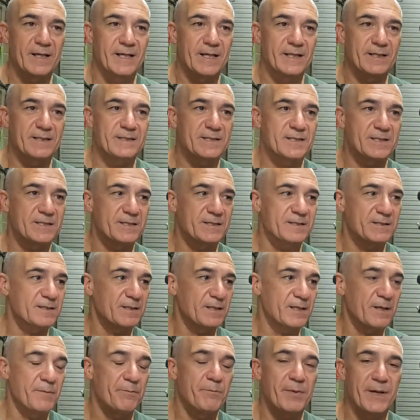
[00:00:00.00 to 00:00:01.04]
it's
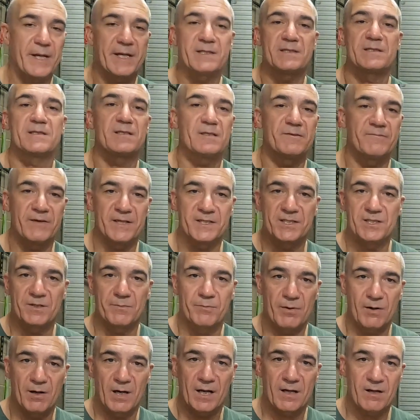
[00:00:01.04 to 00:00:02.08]
the best adventure
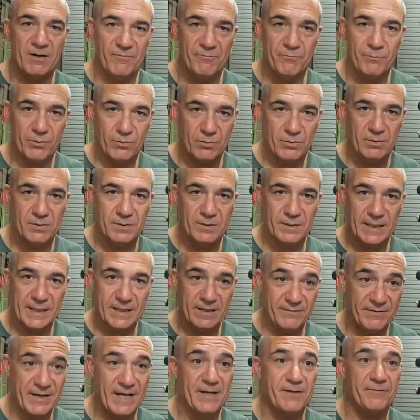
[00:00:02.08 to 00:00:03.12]
bike I've bought, and
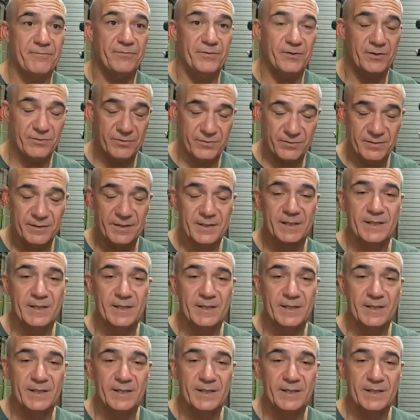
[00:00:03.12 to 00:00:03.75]
I've had a few.